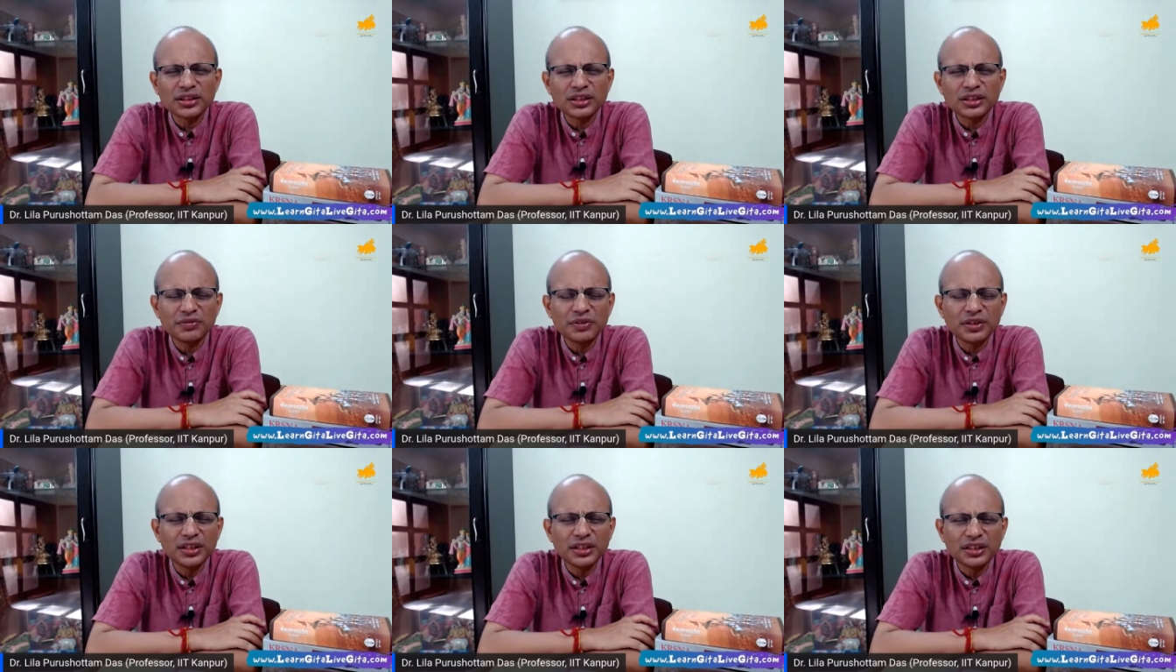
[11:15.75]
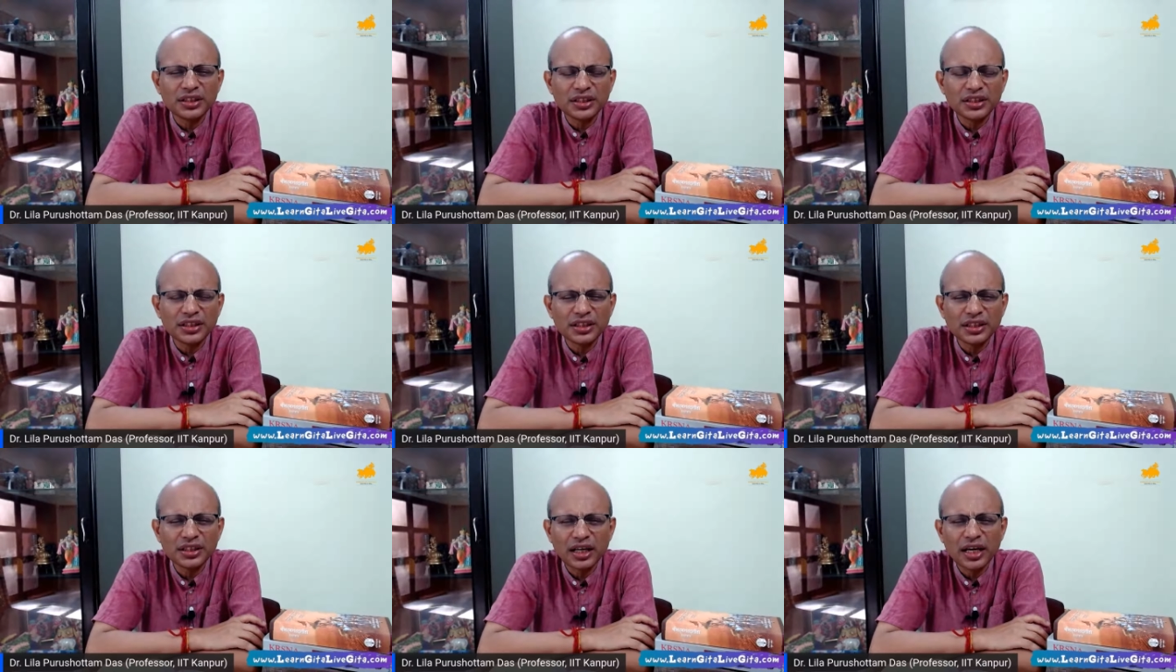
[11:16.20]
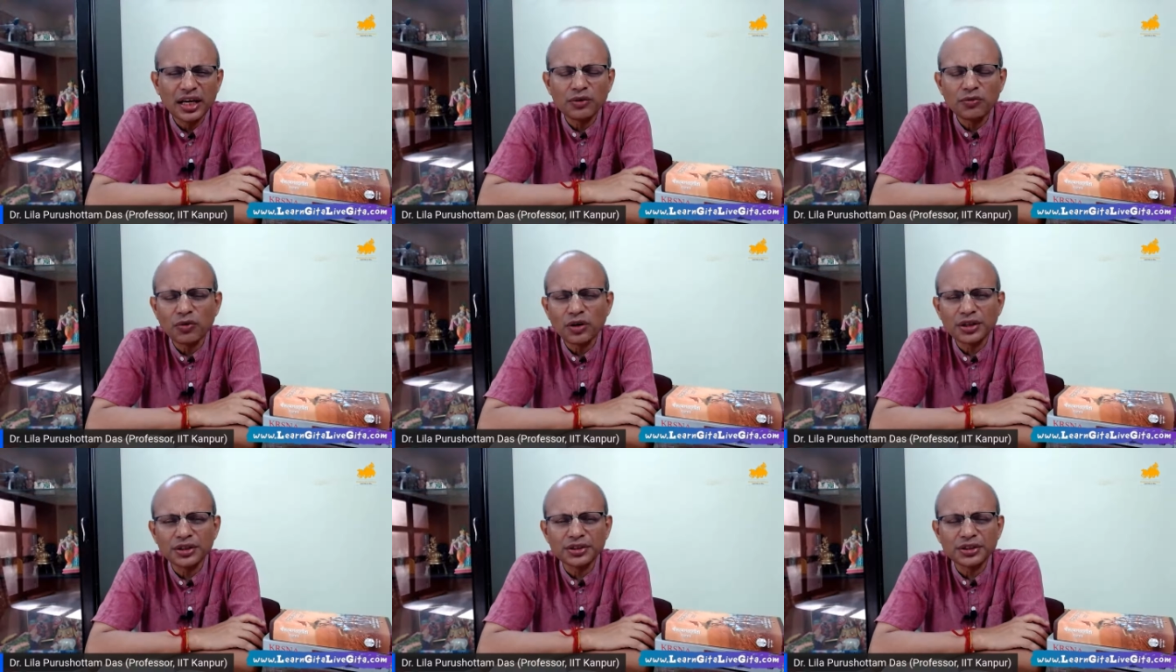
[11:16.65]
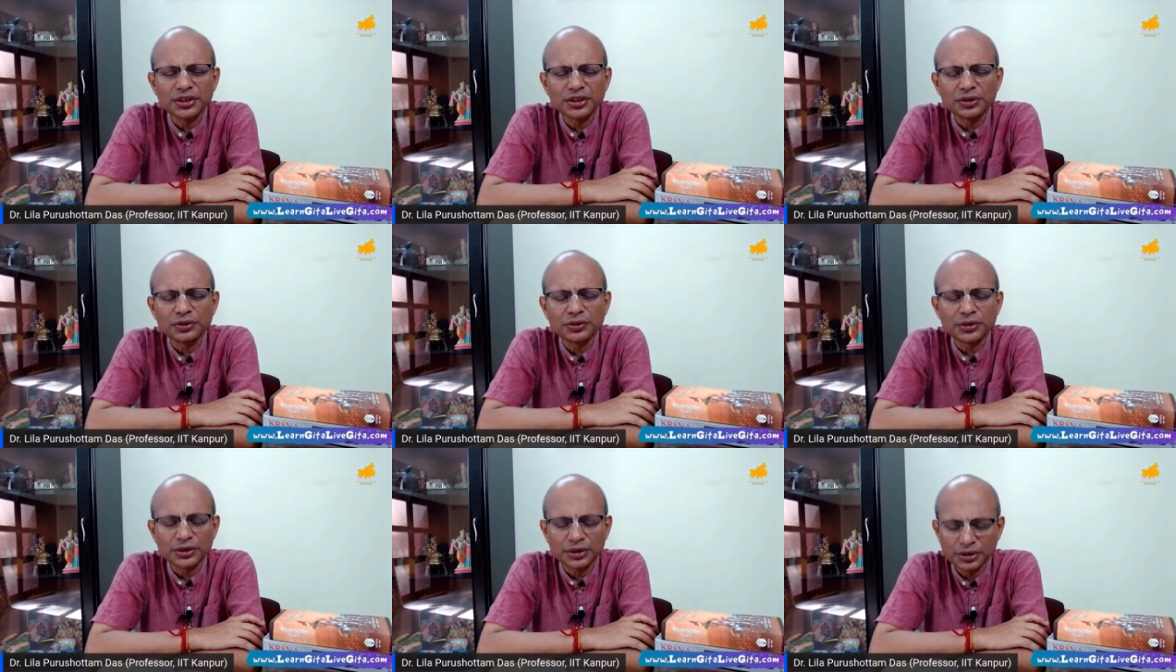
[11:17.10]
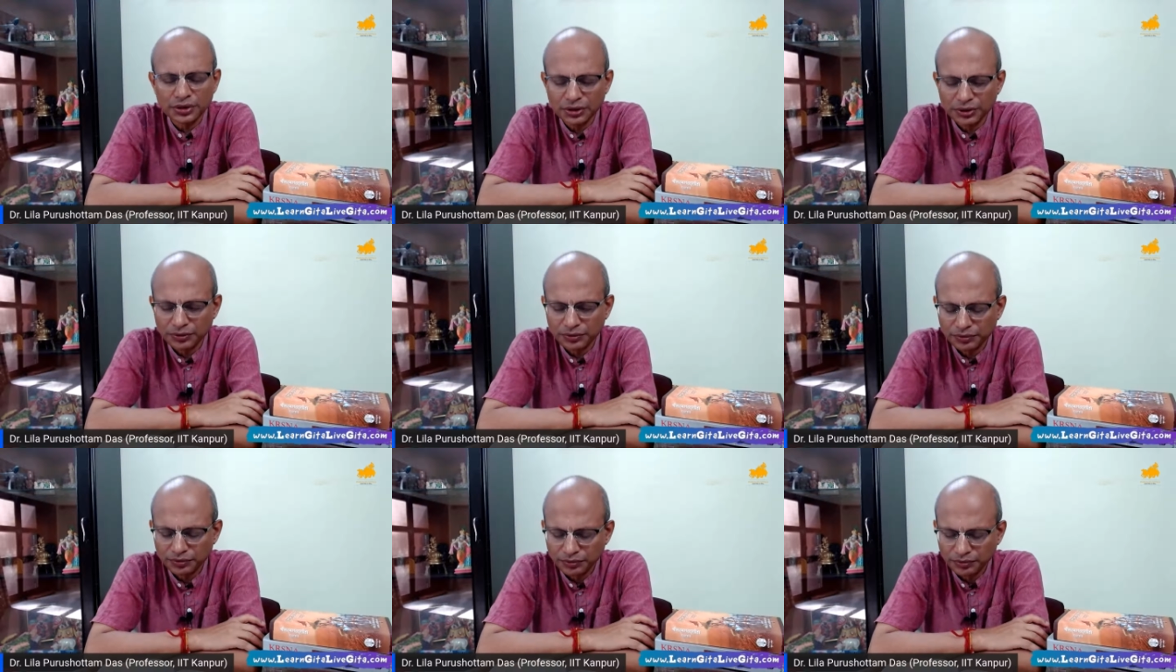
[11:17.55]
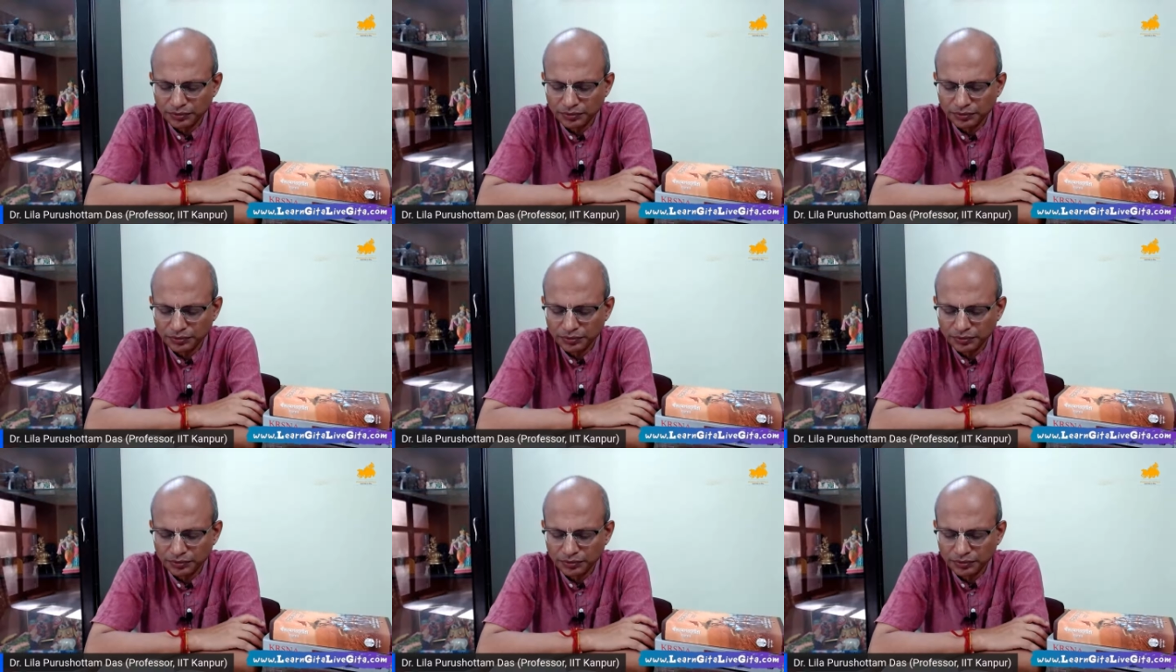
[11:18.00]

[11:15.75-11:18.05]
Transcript: divinity and what is ignorance.